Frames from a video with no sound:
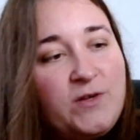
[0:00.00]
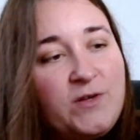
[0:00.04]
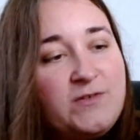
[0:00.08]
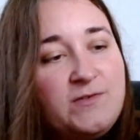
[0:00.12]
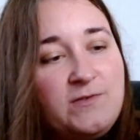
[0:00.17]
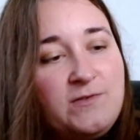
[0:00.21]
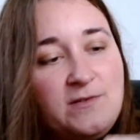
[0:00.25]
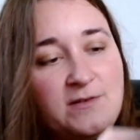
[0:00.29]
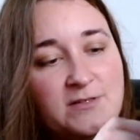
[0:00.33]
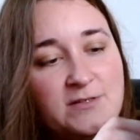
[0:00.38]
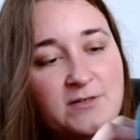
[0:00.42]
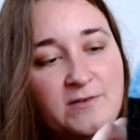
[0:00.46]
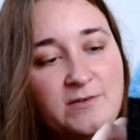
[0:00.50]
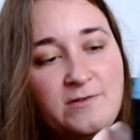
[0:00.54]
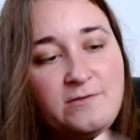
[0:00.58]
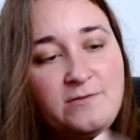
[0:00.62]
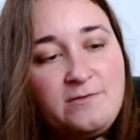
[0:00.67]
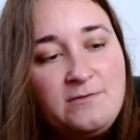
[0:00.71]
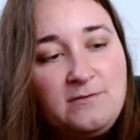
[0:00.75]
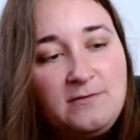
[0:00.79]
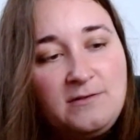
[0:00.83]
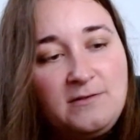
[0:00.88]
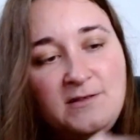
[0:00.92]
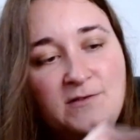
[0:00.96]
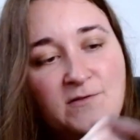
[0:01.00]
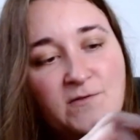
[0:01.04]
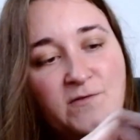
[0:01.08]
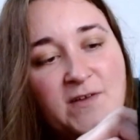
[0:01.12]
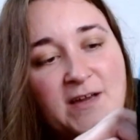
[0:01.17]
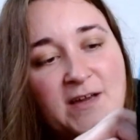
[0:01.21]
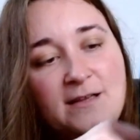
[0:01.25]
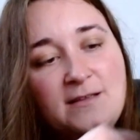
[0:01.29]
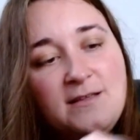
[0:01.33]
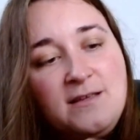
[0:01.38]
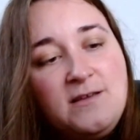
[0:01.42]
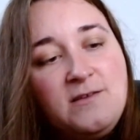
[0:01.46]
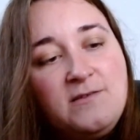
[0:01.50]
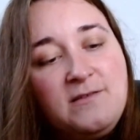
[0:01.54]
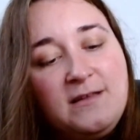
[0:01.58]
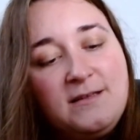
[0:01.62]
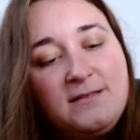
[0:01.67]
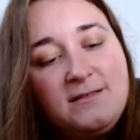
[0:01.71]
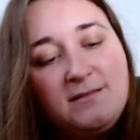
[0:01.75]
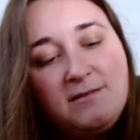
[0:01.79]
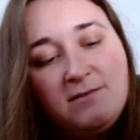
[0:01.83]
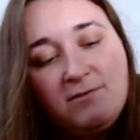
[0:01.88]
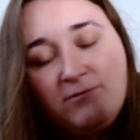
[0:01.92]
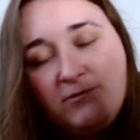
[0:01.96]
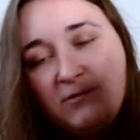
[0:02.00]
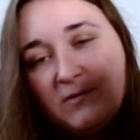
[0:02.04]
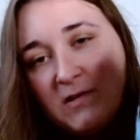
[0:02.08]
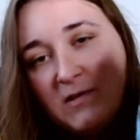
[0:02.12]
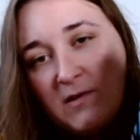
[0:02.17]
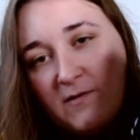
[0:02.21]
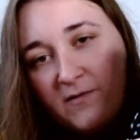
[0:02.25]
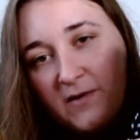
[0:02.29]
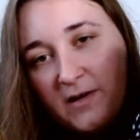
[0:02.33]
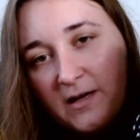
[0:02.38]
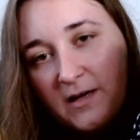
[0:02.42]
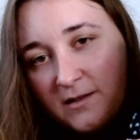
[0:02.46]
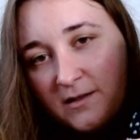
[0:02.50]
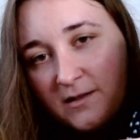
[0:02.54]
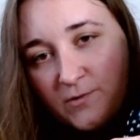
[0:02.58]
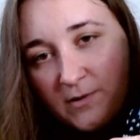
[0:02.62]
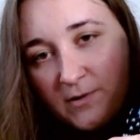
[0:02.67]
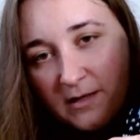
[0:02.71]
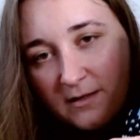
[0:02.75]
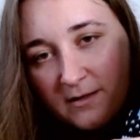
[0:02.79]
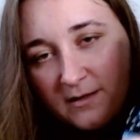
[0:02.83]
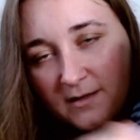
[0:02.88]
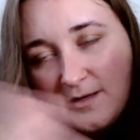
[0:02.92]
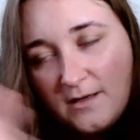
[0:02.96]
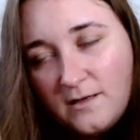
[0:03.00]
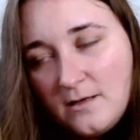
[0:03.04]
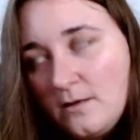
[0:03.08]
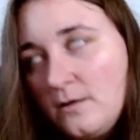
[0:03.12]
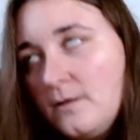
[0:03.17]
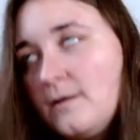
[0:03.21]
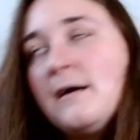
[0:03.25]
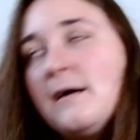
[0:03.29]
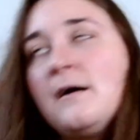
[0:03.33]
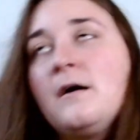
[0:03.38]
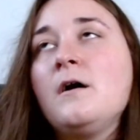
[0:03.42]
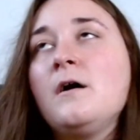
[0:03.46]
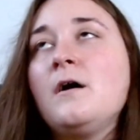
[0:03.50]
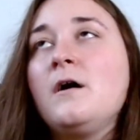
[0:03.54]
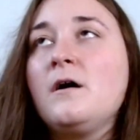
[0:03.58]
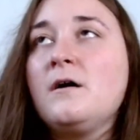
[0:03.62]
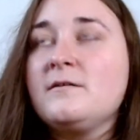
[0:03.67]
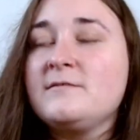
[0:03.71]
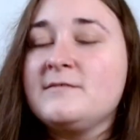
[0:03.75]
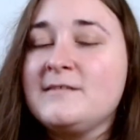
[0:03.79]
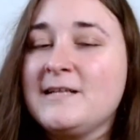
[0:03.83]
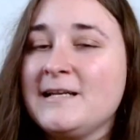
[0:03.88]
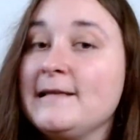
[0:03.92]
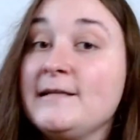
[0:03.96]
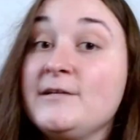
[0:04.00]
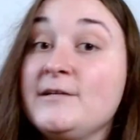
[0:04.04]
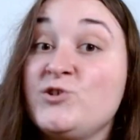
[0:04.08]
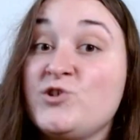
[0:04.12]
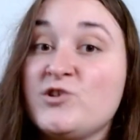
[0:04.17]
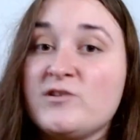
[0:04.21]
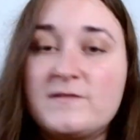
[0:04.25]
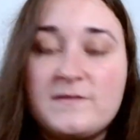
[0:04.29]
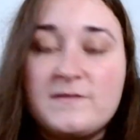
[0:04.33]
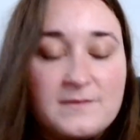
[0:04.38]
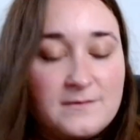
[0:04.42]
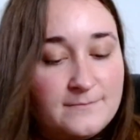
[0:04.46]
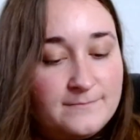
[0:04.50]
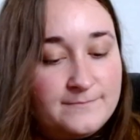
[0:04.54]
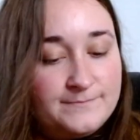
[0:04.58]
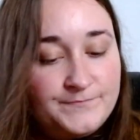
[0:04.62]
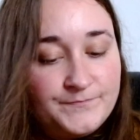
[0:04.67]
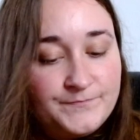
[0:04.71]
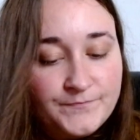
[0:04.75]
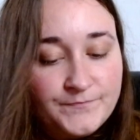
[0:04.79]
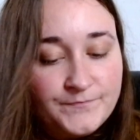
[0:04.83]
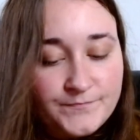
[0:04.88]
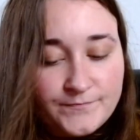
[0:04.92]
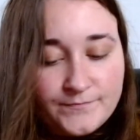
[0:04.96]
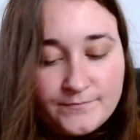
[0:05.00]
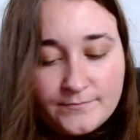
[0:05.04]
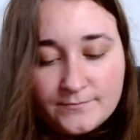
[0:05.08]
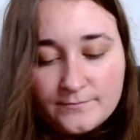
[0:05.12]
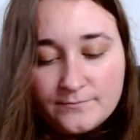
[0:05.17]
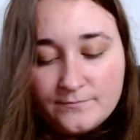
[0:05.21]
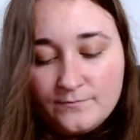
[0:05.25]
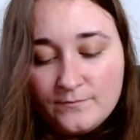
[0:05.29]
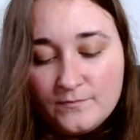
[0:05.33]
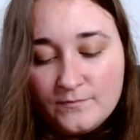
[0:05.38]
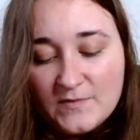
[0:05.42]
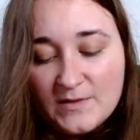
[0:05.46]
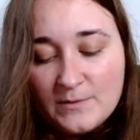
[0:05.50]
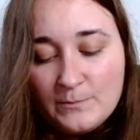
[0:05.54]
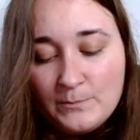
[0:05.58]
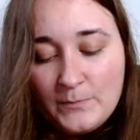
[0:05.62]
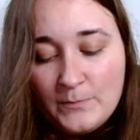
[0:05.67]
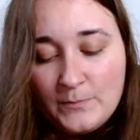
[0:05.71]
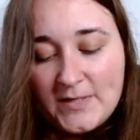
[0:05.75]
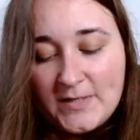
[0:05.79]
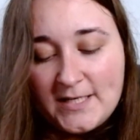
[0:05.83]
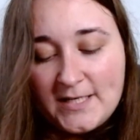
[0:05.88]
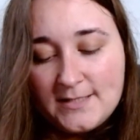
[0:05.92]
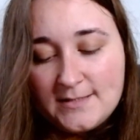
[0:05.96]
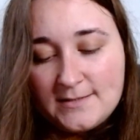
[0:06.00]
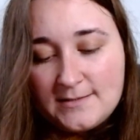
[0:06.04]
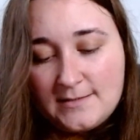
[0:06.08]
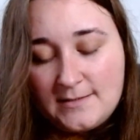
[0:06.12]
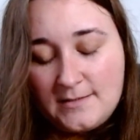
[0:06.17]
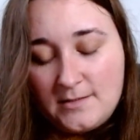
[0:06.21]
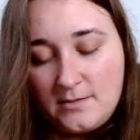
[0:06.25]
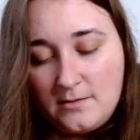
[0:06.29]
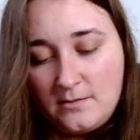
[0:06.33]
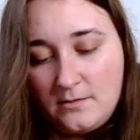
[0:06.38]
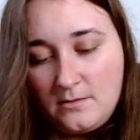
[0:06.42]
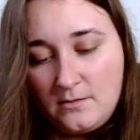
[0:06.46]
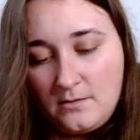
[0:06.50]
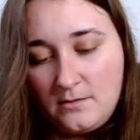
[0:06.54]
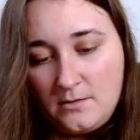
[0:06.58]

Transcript: you do the toe. And the fact that you then still also have colour work at the end, delicious. But